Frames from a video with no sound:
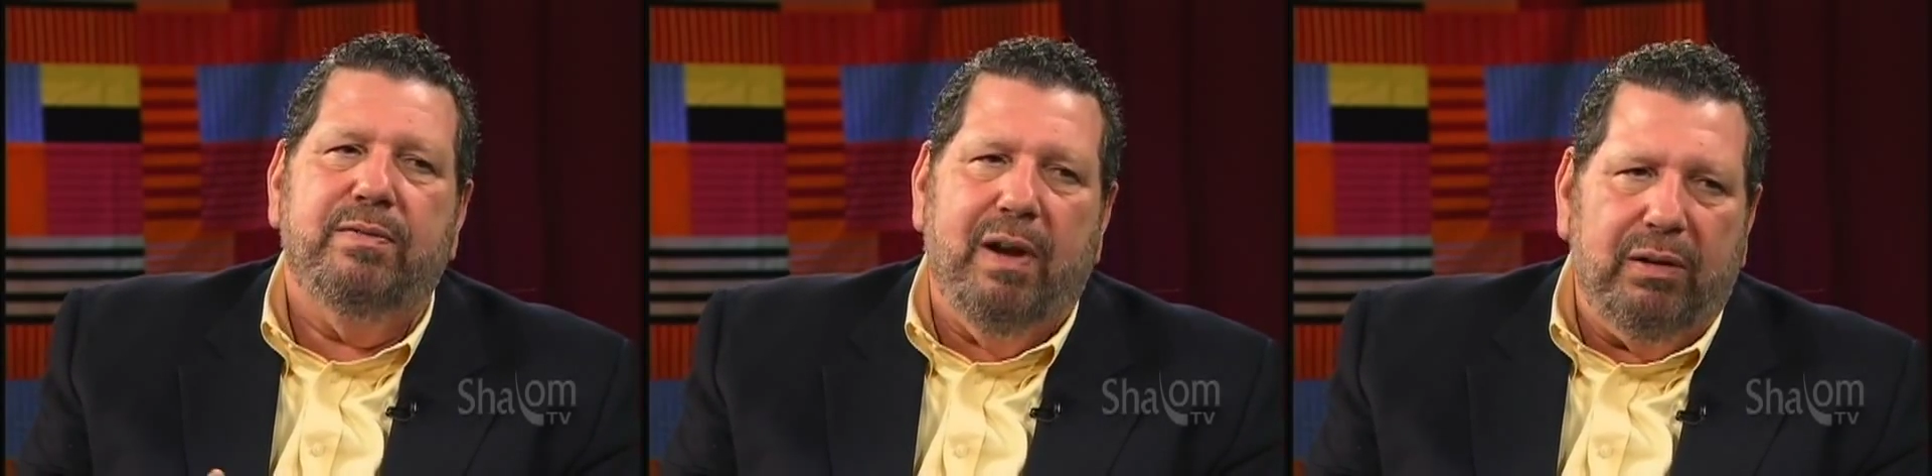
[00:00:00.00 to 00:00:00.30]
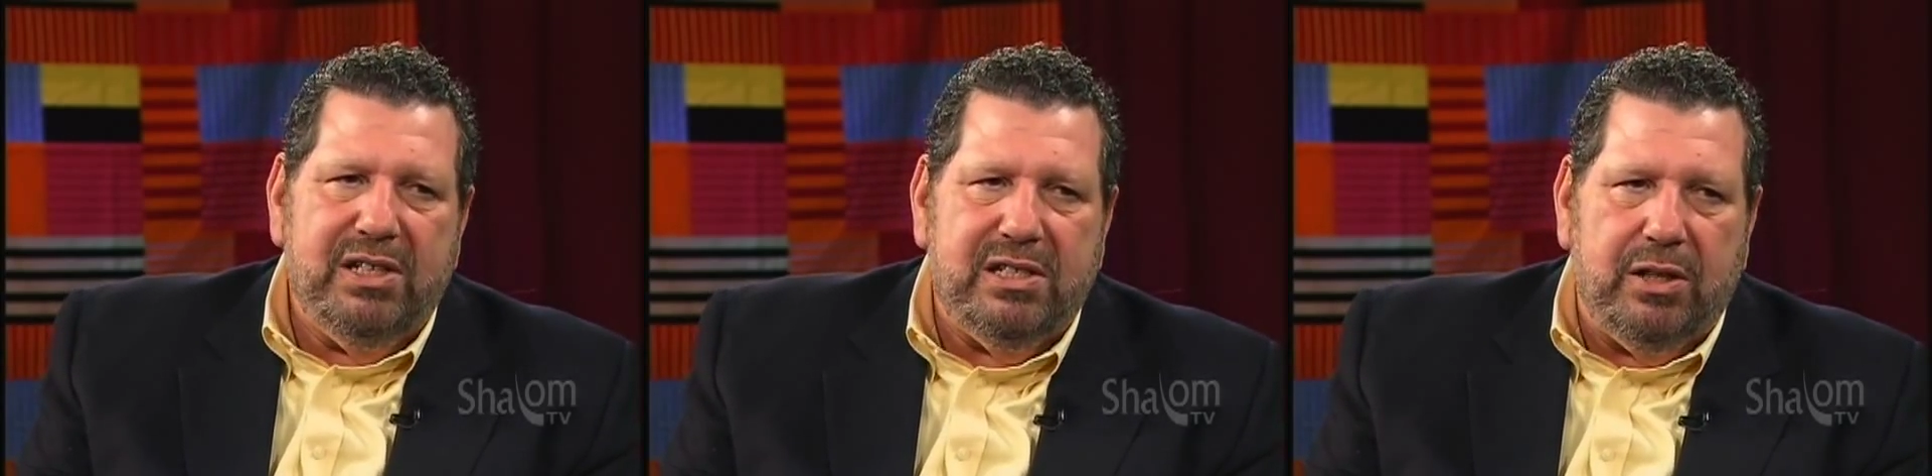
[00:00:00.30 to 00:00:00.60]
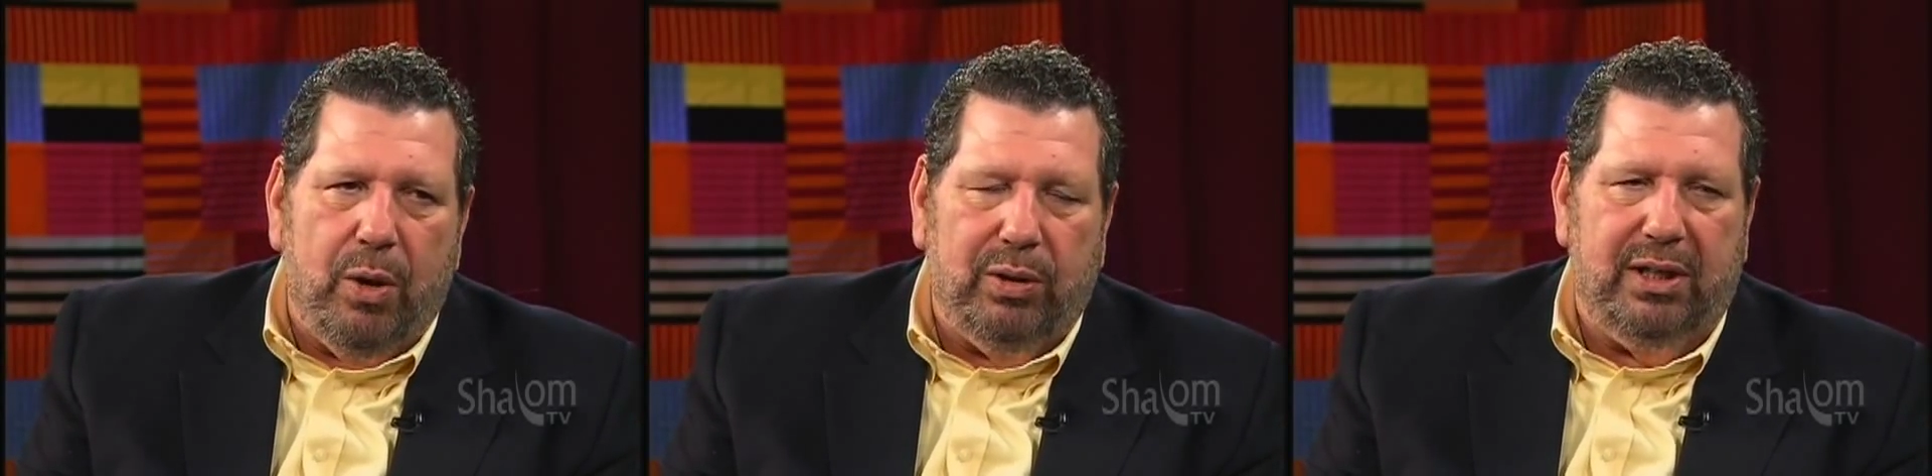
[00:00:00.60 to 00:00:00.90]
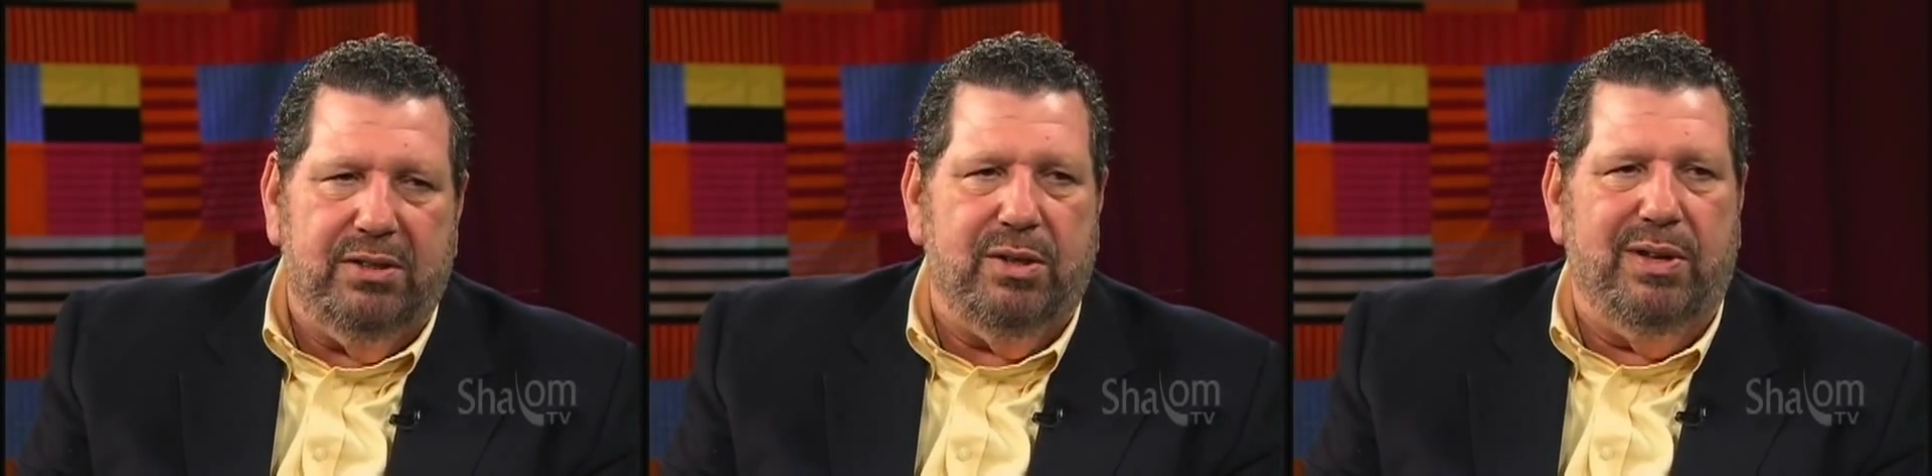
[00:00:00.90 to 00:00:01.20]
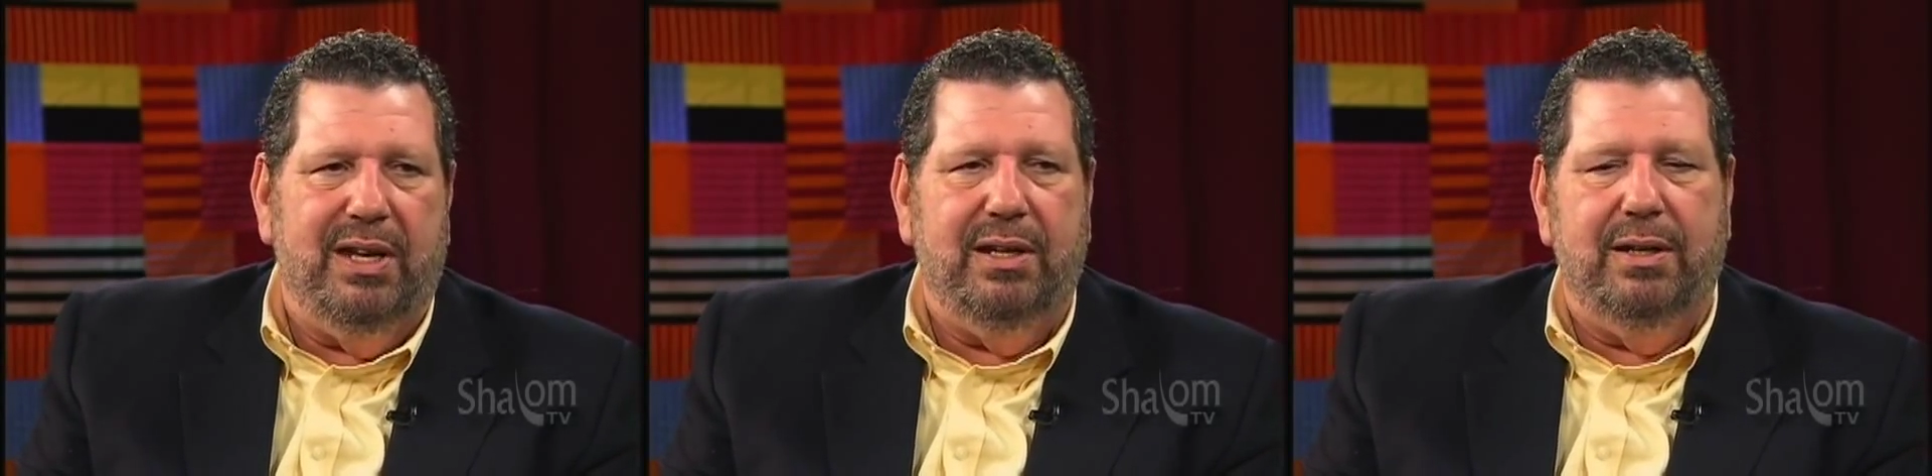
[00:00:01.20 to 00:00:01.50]
very slowly so
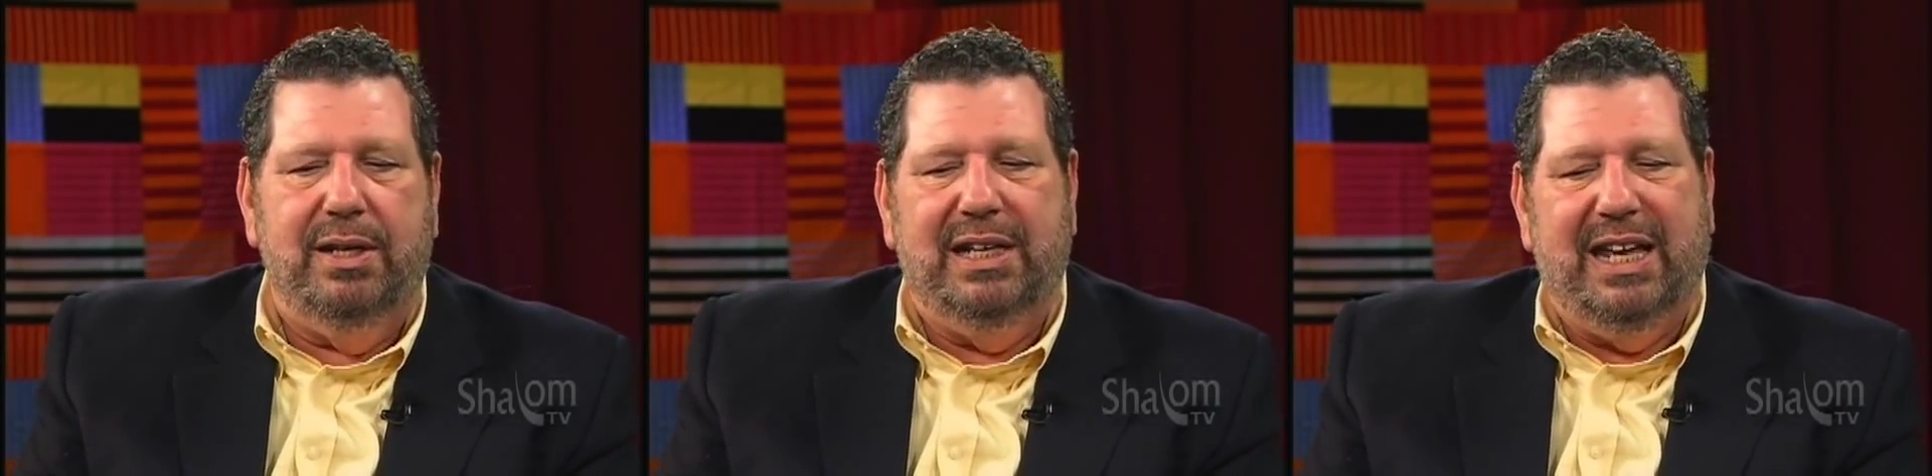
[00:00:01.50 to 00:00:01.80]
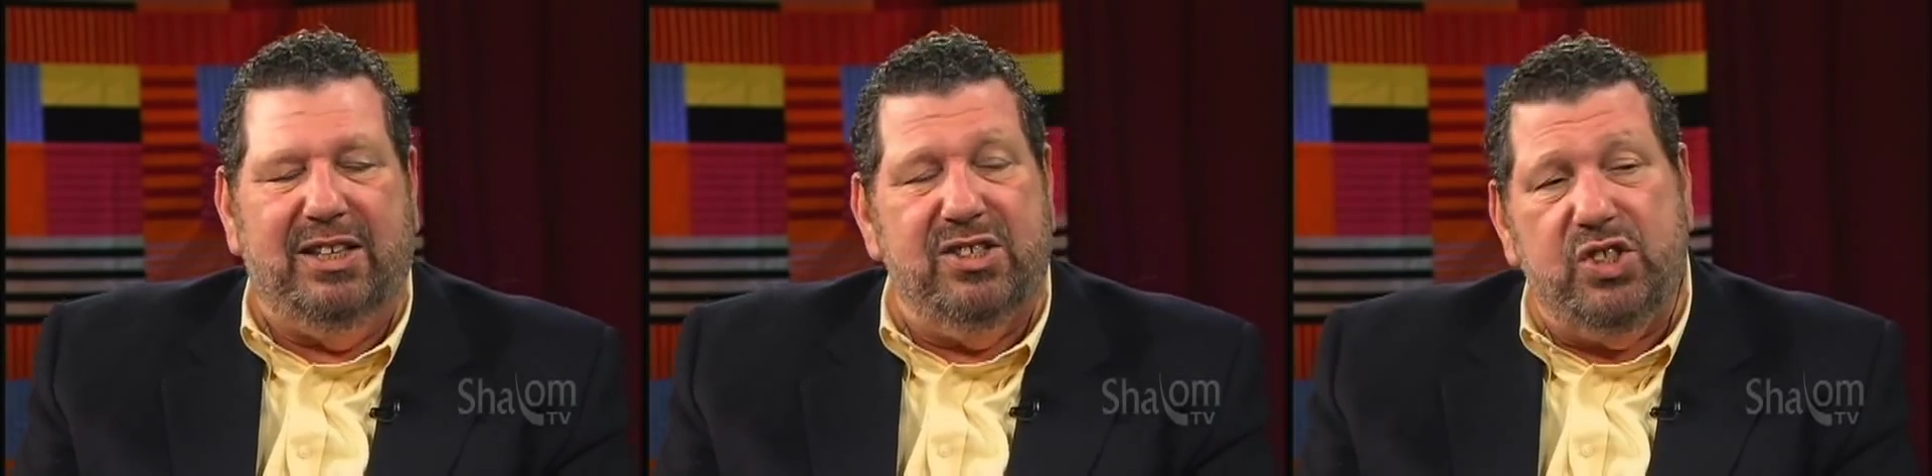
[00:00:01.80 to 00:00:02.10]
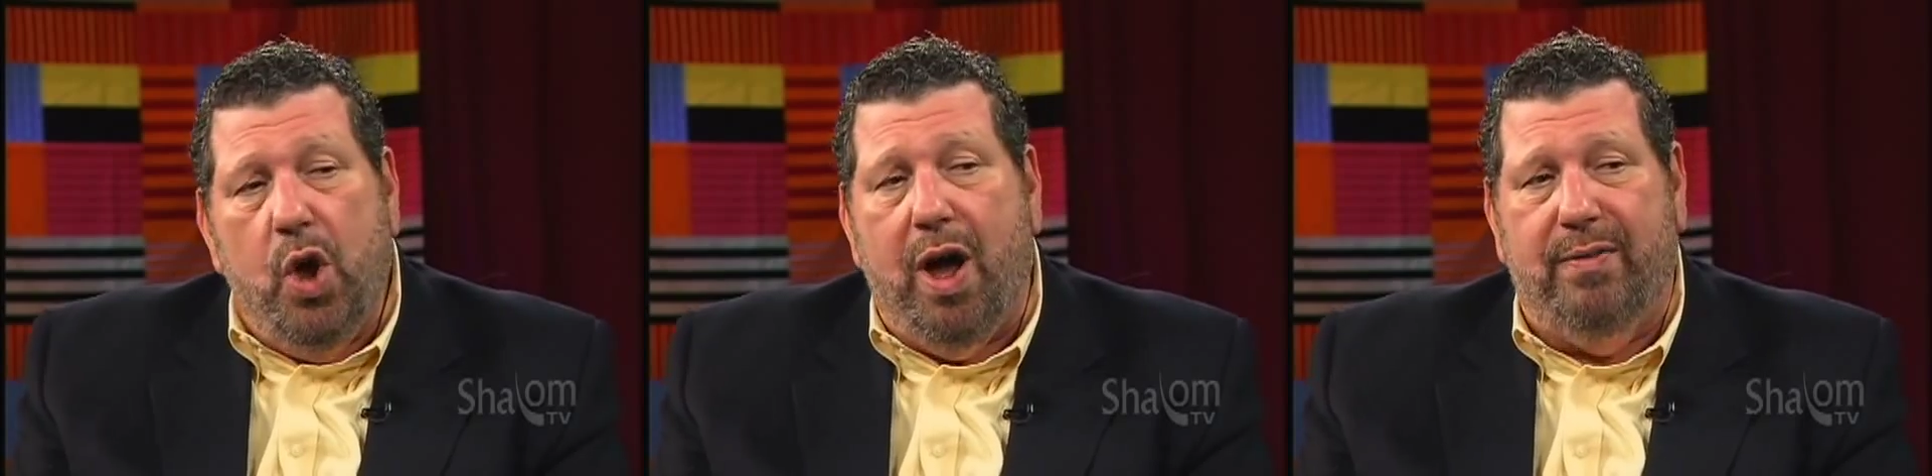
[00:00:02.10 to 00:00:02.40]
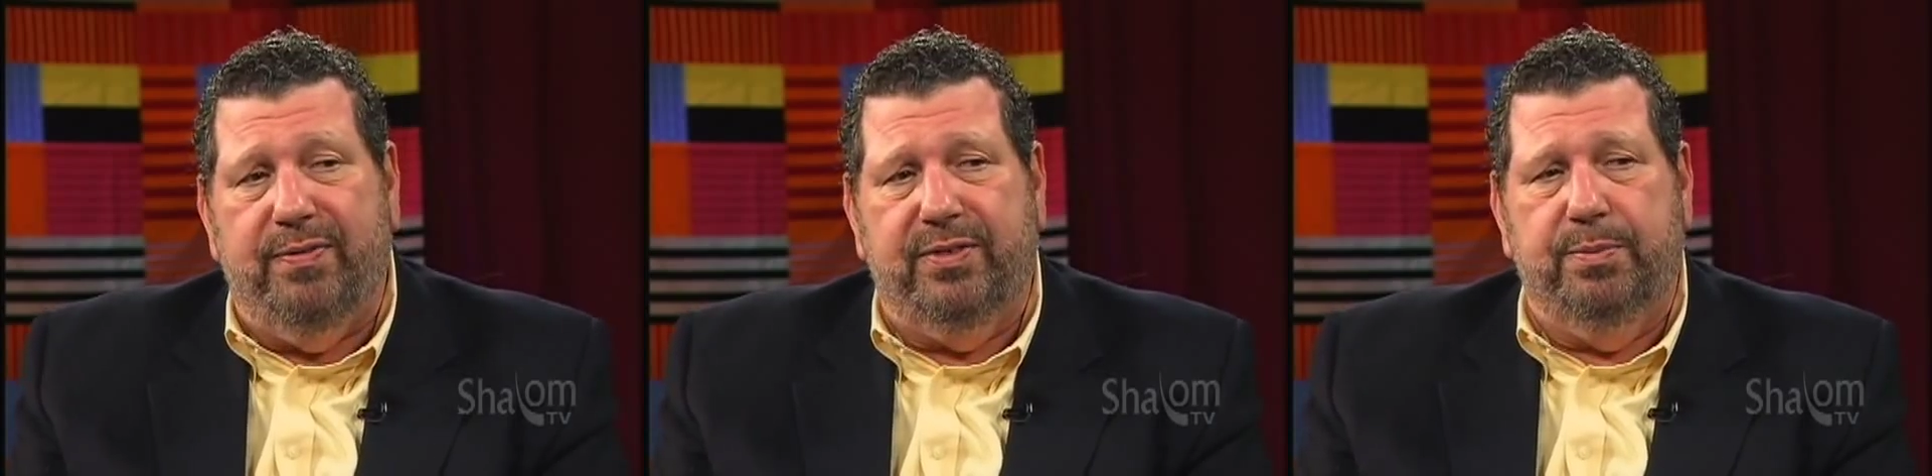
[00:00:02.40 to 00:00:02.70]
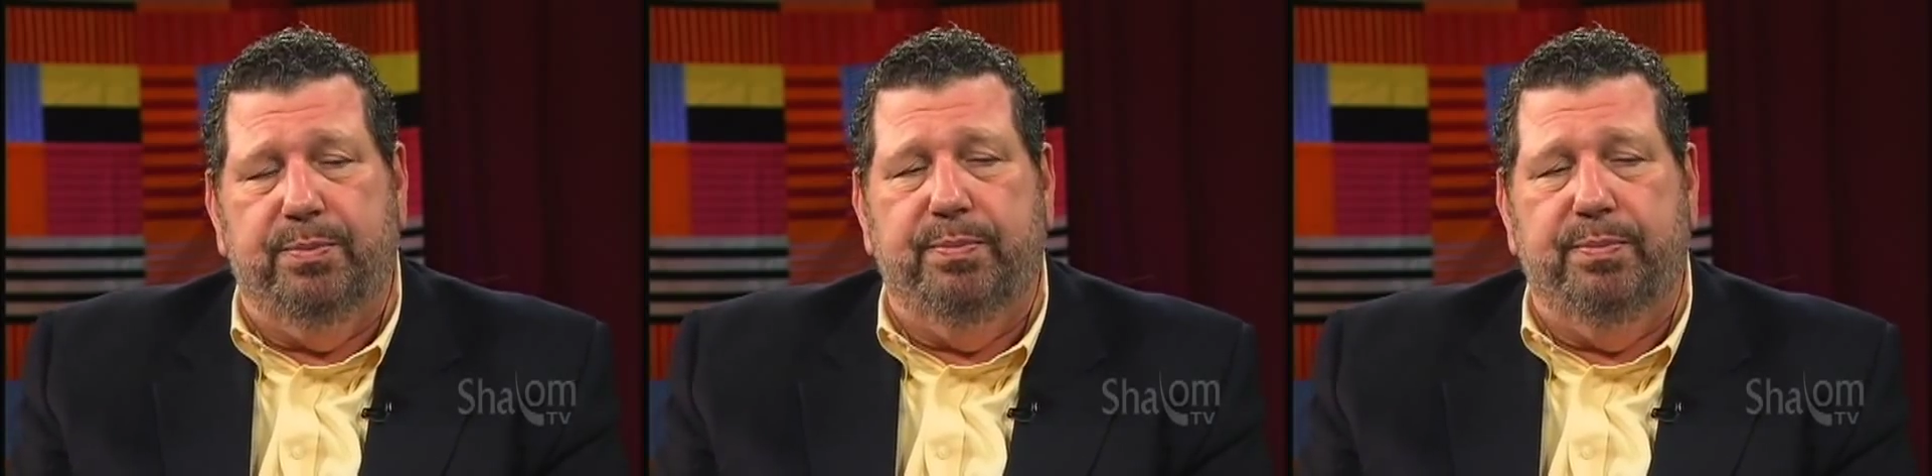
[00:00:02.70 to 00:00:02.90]
that it gets soft